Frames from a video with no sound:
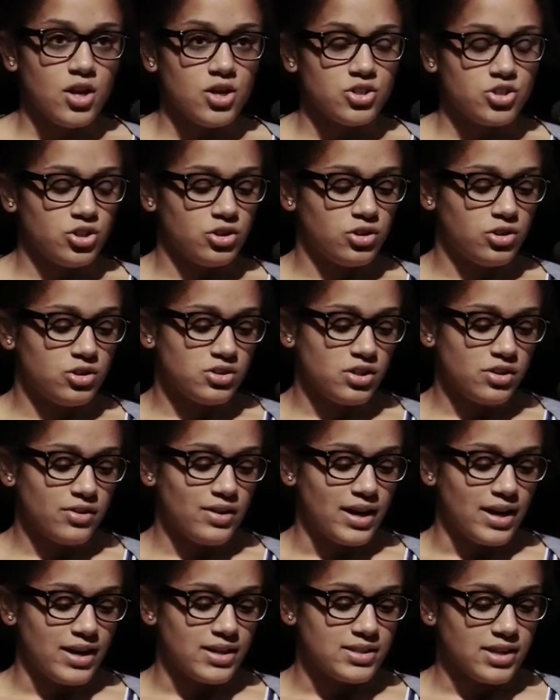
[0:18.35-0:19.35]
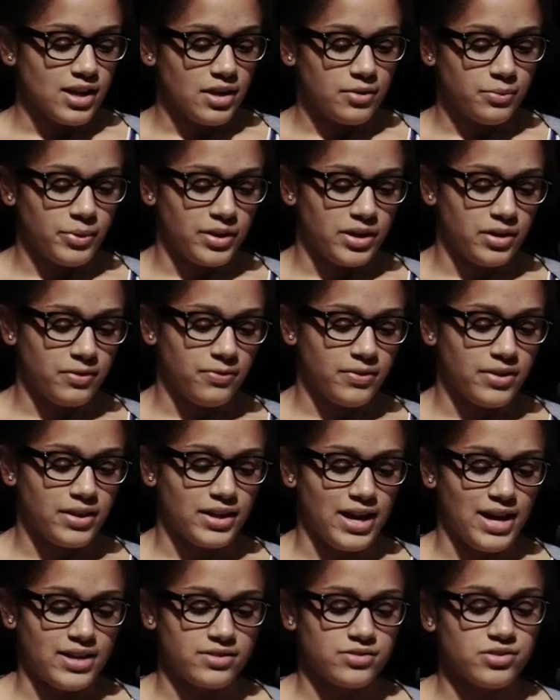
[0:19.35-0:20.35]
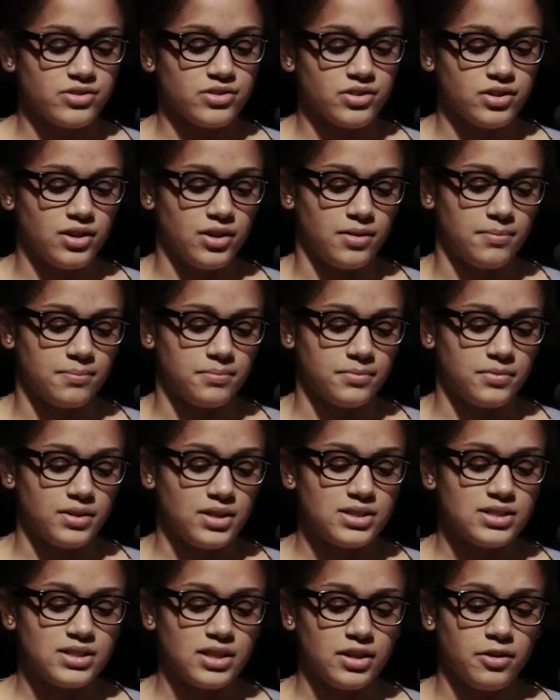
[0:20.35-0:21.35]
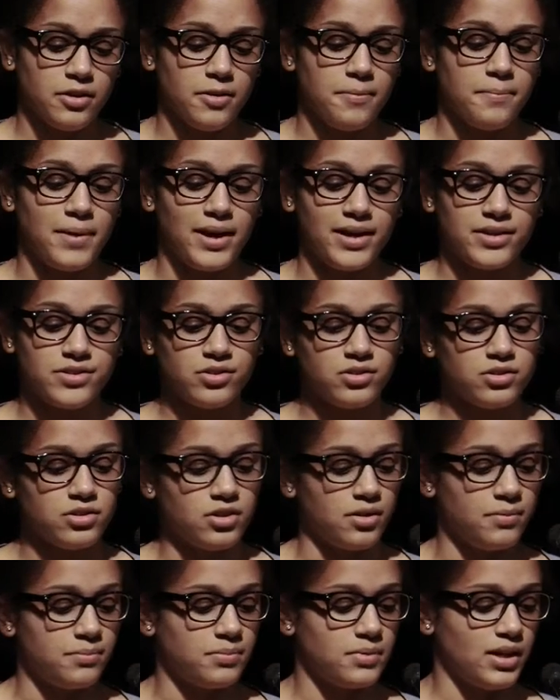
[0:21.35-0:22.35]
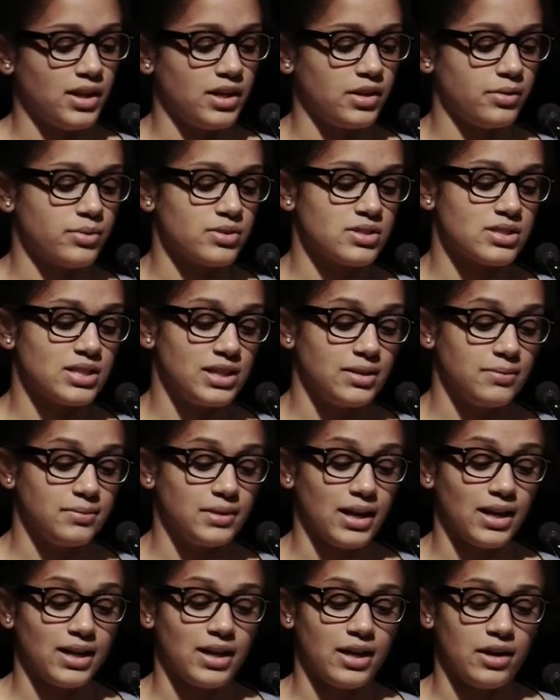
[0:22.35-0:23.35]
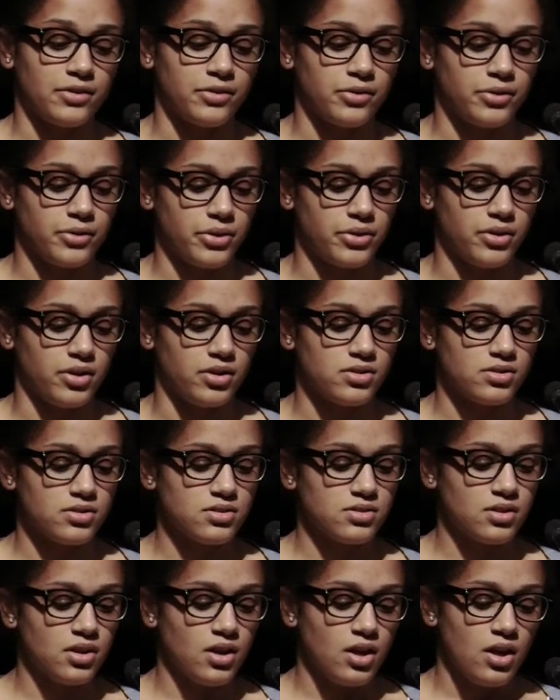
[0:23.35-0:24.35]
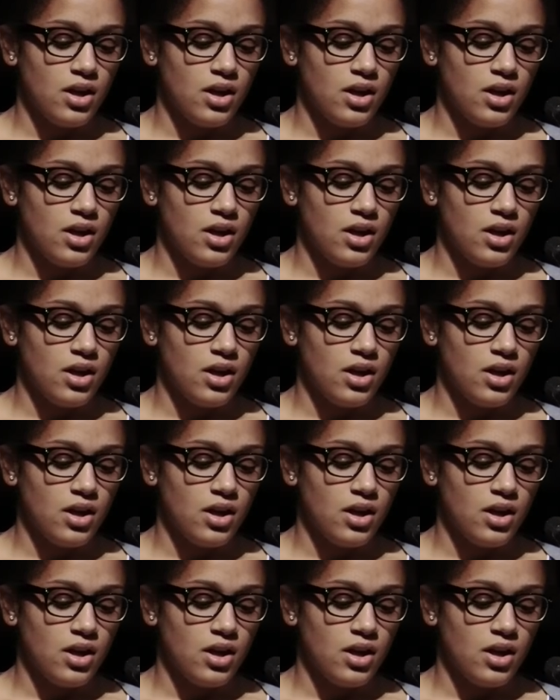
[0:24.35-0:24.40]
She closed her eyes and waited for the answers to come. Instead, her mind turned numb, and it was sleep that clouded her thoughts.